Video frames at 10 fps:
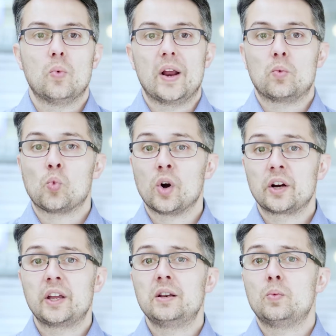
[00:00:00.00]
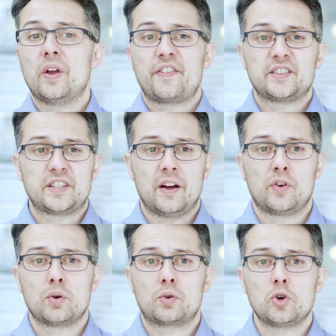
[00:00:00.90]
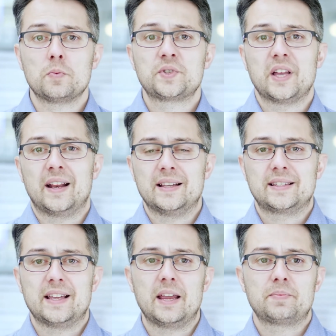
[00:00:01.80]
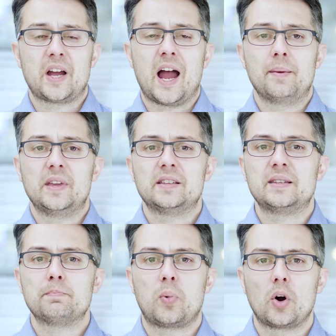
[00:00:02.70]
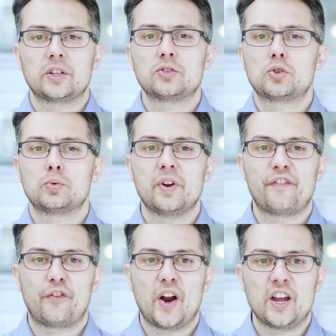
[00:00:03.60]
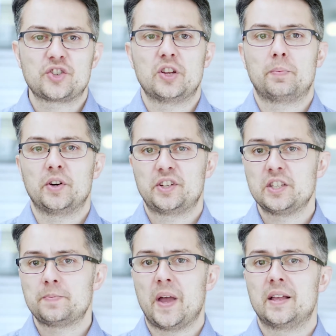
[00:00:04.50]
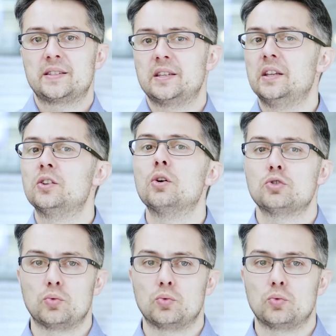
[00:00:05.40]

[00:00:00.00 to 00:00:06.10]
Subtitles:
When working with several groups at the same time, it is important to refresh the participants in those